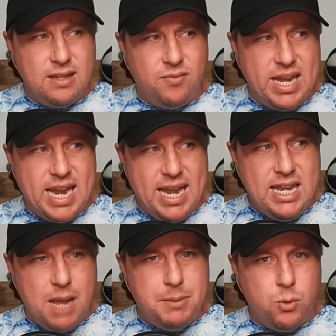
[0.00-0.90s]
the
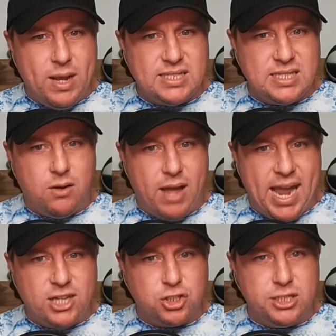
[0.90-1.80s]
N W S L
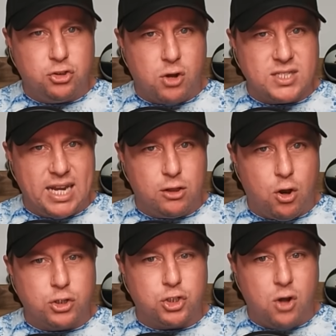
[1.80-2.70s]
actually draws a
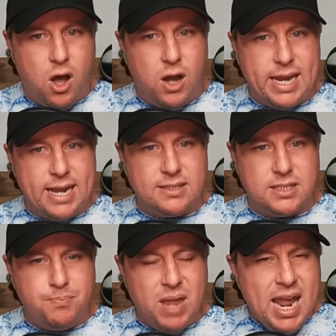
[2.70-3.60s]
larger
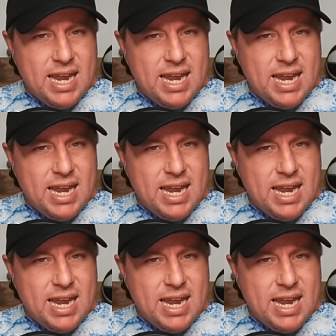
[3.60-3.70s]
audience.